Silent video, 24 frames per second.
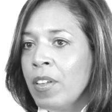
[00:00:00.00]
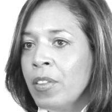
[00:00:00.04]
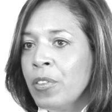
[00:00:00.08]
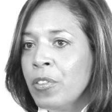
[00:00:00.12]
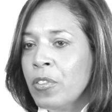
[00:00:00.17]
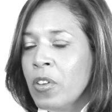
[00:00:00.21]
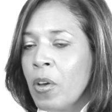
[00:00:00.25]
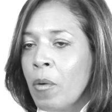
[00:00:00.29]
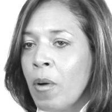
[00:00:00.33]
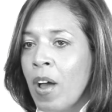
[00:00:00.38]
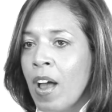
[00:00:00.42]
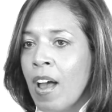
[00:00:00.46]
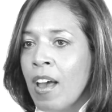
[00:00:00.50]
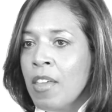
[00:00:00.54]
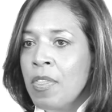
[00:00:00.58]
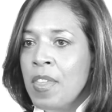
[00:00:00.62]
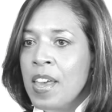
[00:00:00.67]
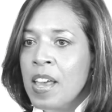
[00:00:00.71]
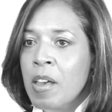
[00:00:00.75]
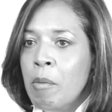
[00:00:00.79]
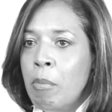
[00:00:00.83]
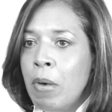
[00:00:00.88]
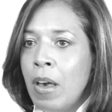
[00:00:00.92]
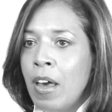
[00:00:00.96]
And so I
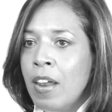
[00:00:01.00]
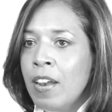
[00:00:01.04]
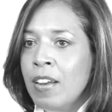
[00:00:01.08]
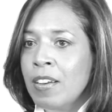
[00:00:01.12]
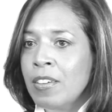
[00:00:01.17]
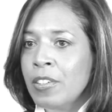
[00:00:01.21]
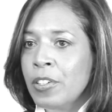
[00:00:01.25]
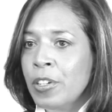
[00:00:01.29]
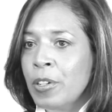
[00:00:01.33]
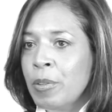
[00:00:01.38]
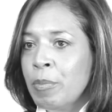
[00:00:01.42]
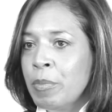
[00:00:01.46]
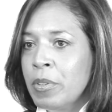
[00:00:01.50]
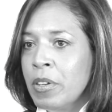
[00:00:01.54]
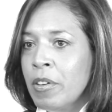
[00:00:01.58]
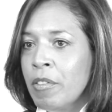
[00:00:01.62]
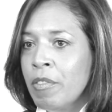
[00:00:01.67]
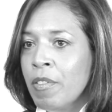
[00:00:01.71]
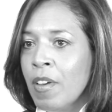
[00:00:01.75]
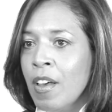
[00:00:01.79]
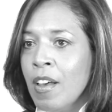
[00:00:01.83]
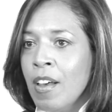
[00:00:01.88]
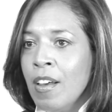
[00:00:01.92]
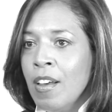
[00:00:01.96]
think about it in terms
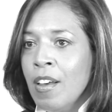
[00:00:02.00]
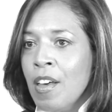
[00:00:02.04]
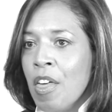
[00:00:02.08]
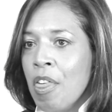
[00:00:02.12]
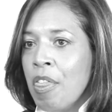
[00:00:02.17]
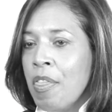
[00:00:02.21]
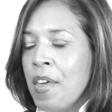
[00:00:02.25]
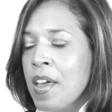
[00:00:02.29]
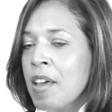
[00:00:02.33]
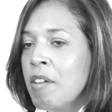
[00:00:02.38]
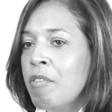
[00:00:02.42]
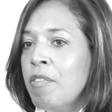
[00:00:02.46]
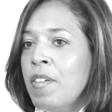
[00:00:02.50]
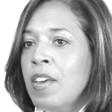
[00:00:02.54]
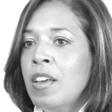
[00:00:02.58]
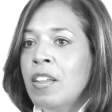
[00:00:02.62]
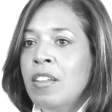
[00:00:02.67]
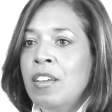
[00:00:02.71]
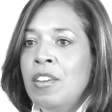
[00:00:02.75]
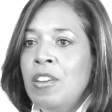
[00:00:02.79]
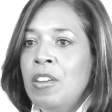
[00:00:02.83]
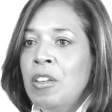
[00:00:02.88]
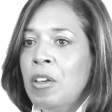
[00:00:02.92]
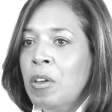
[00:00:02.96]
of think, feel,
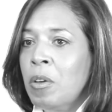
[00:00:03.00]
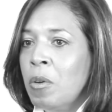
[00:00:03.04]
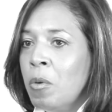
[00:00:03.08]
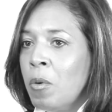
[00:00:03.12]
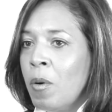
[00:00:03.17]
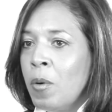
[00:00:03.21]
and do.